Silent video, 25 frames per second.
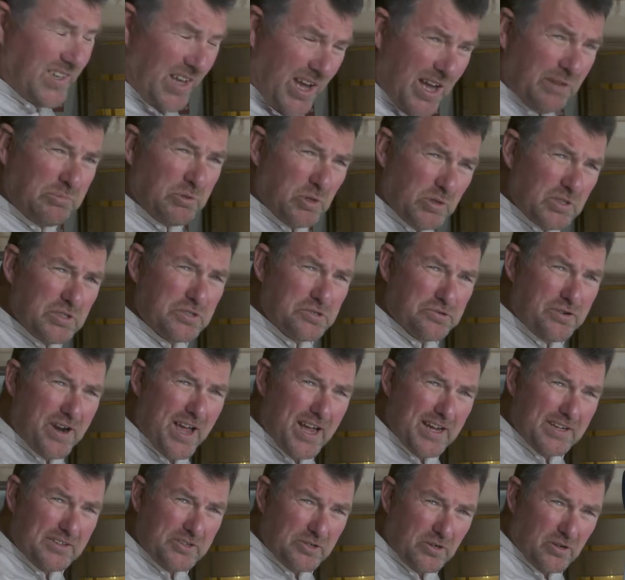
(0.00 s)
I'm going to
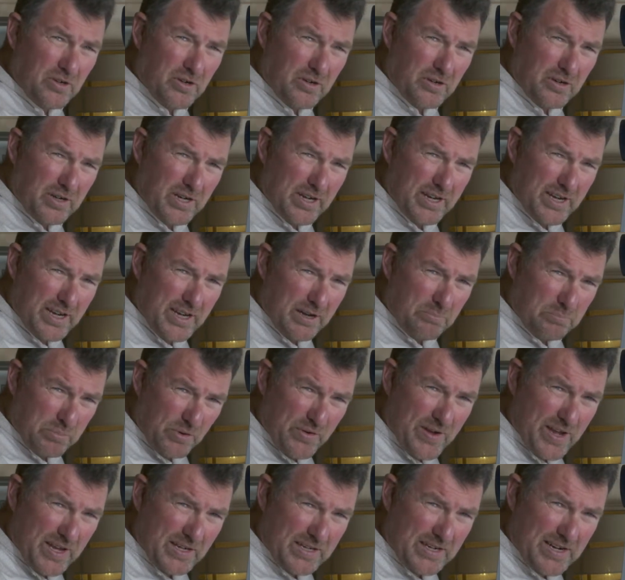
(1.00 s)
try and draw a
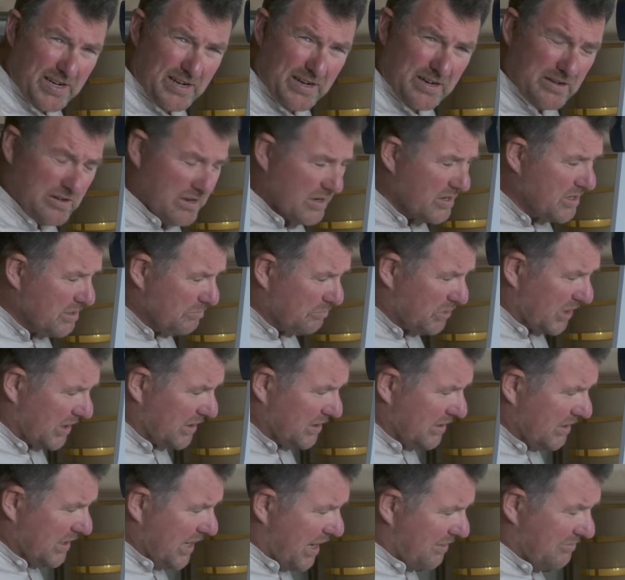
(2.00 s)
brain here,
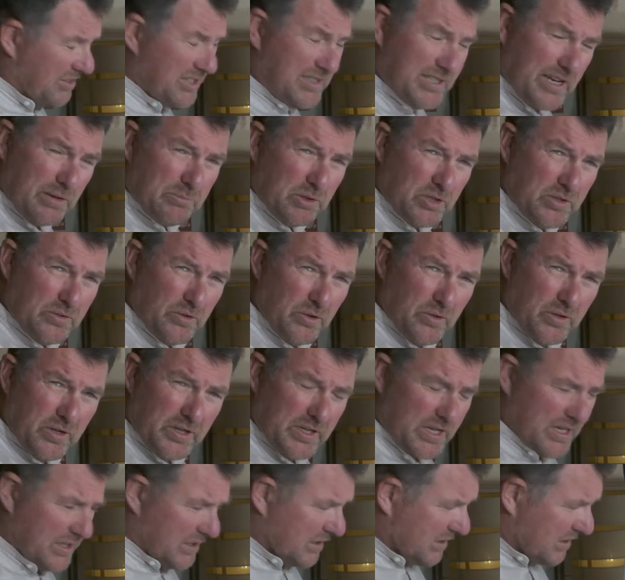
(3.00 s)
but every time I do
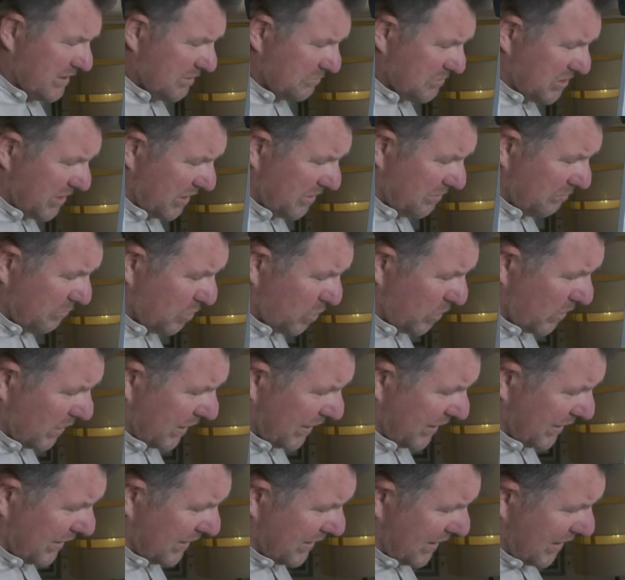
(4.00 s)
it, it comes out more
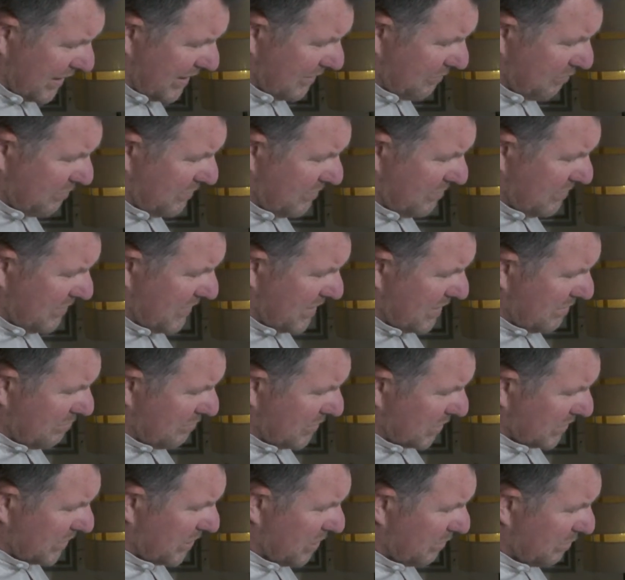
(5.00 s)
like
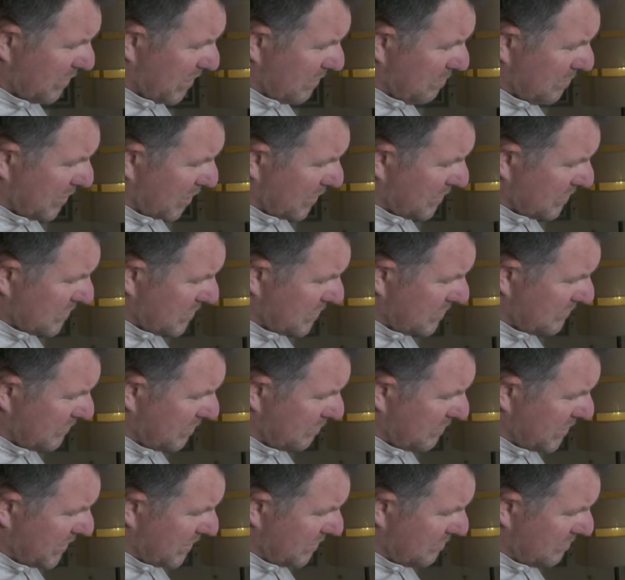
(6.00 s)
Montgomery Burns
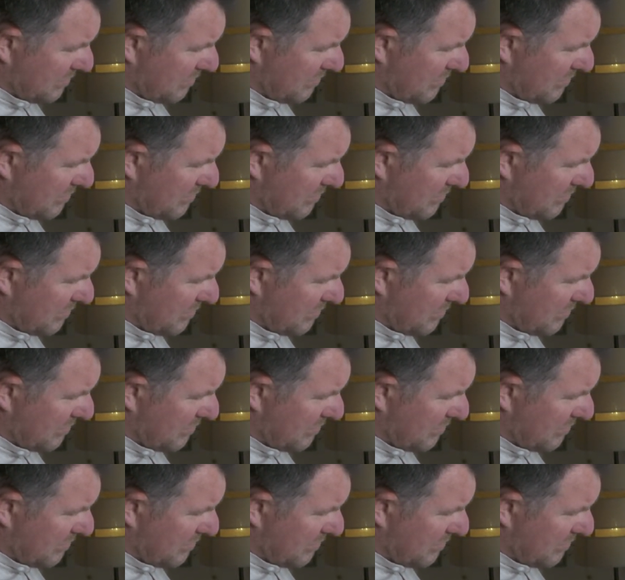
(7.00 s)
from the,